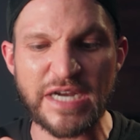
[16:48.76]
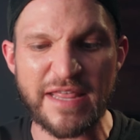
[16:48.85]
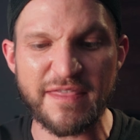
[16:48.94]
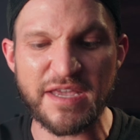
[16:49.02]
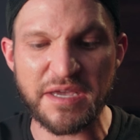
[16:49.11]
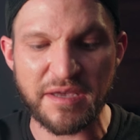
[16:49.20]
I
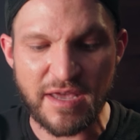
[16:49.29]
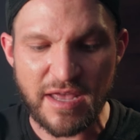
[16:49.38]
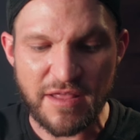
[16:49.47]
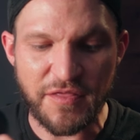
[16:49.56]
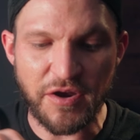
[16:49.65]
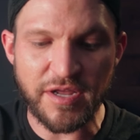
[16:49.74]
think
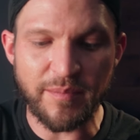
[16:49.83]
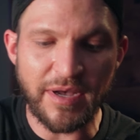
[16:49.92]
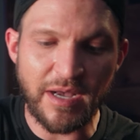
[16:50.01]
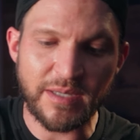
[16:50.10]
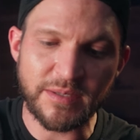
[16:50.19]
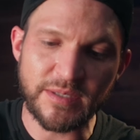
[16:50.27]
30
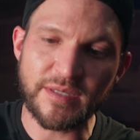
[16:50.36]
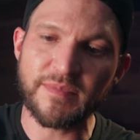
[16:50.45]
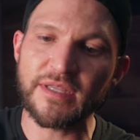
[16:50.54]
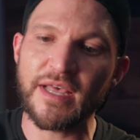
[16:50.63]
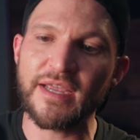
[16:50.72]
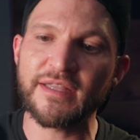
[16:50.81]
bucks or
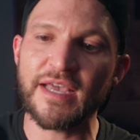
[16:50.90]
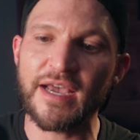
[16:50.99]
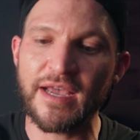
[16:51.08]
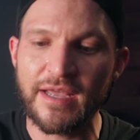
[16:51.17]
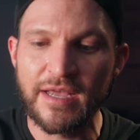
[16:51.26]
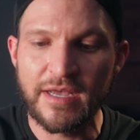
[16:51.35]
something like
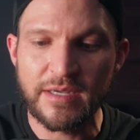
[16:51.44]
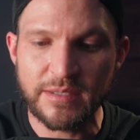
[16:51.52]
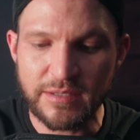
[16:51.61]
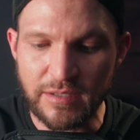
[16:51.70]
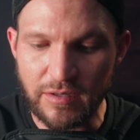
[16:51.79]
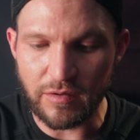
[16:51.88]
that.
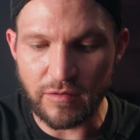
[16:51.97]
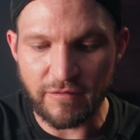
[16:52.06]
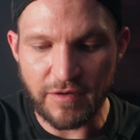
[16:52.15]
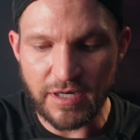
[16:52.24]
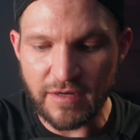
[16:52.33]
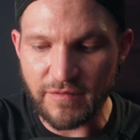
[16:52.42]
So
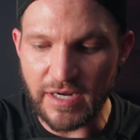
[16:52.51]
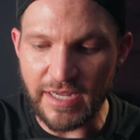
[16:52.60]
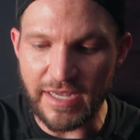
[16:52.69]
very, very